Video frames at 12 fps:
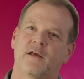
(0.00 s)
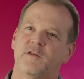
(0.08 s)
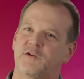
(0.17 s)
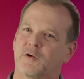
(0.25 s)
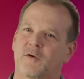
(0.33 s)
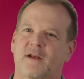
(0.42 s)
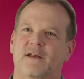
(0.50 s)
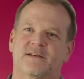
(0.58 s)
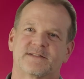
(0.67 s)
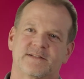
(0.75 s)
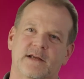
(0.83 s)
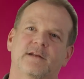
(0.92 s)
and then you're
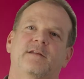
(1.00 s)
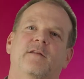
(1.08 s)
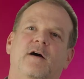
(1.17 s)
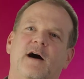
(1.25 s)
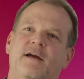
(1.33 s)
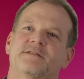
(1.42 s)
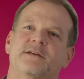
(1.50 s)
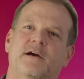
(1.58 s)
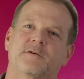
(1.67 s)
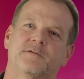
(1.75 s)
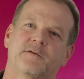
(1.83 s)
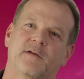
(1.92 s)
extending the life
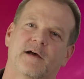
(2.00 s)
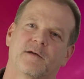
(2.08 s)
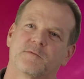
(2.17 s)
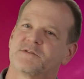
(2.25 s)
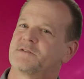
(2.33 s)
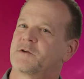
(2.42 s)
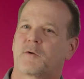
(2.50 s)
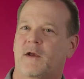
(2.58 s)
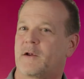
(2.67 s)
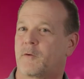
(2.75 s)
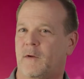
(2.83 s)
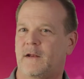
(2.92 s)
cycle of that, which is a
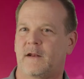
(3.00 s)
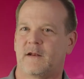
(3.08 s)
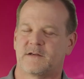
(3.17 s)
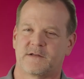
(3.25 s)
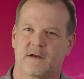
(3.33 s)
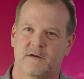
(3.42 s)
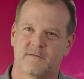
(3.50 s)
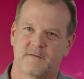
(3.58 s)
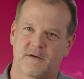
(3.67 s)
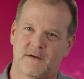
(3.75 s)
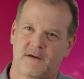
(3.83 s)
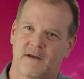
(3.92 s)
great green initiative.
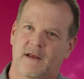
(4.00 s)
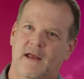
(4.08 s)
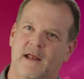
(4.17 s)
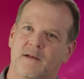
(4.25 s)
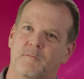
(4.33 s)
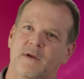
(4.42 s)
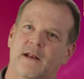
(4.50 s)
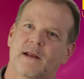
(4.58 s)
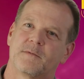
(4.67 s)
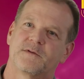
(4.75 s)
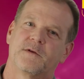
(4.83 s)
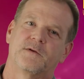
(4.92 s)
And being
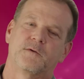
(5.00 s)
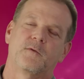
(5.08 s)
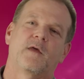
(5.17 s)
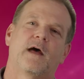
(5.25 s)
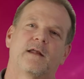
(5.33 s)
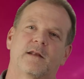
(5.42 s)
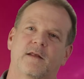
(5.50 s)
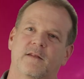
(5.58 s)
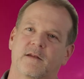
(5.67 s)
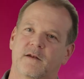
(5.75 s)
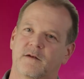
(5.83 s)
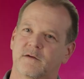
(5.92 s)
able to do that and
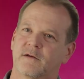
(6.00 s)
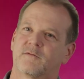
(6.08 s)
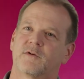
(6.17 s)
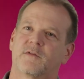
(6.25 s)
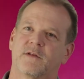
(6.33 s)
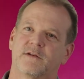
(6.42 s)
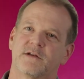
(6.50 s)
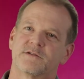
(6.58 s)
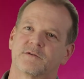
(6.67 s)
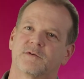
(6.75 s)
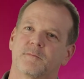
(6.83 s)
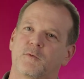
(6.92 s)
then to deliver the
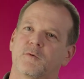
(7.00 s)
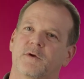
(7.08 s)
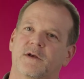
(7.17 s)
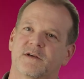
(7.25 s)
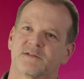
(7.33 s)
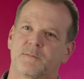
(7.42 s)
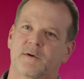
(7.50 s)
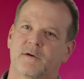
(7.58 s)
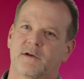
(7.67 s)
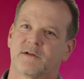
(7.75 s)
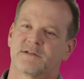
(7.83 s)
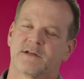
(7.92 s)
digital employee
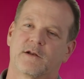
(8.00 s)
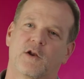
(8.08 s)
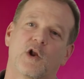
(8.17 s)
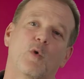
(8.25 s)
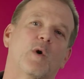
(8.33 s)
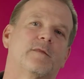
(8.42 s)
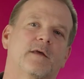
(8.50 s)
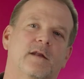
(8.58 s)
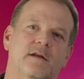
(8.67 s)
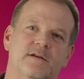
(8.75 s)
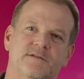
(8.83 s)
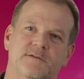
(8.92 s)
experience and to know what
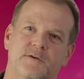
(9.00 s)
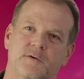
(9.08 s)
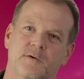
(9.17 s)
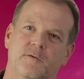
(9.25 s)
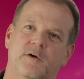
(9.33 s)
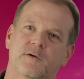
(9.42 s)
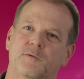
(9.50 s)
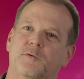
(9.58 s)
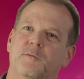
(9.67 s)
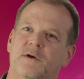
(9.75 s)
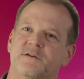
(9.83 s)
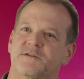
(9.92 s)
that is through
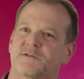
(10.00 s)
Liquidware